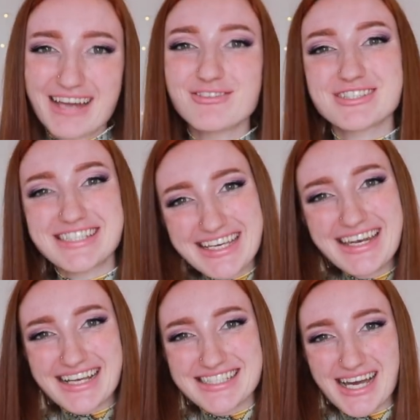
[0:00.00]
and we'll see you
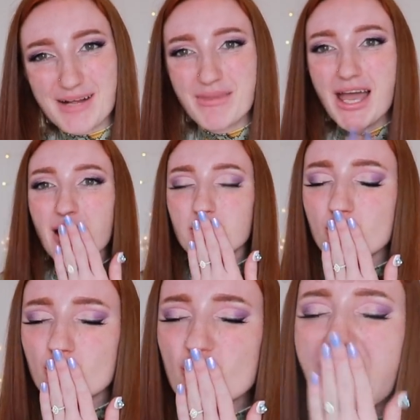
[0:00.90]
next time.
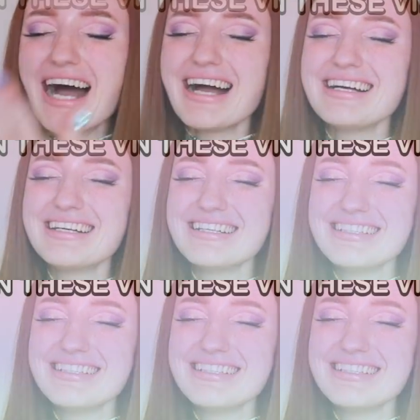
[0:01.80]
Mwah!